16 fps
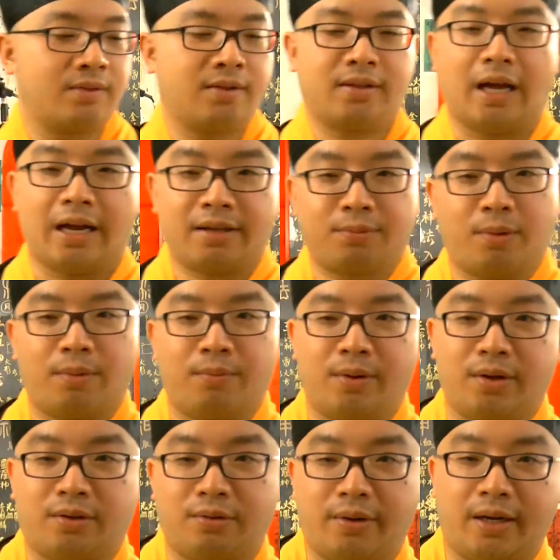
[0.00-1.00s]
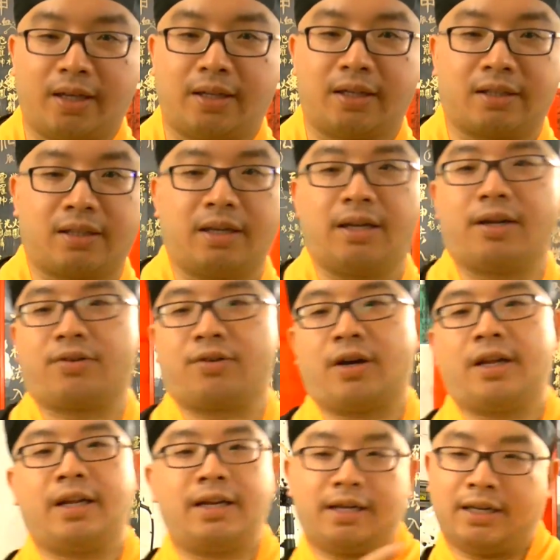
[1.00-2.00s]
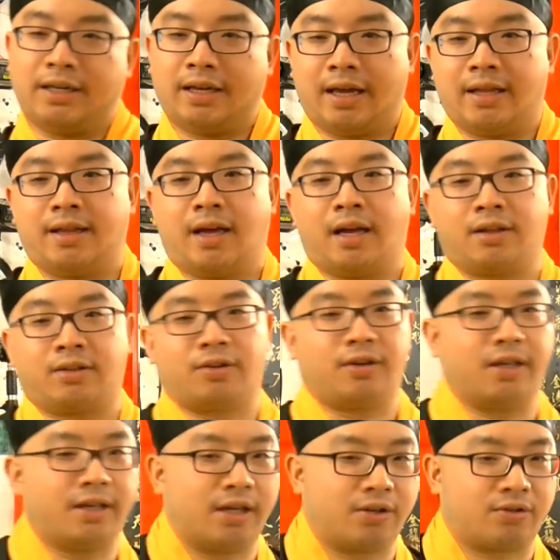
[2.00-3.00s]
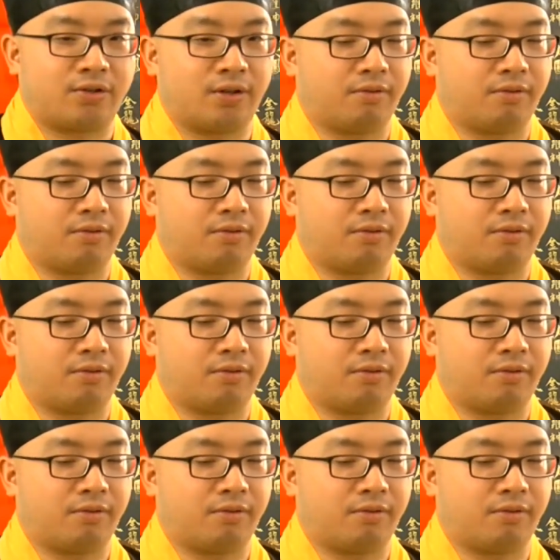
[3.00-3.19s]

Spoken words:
That's what we're doing in this lineage. And then in other lineage,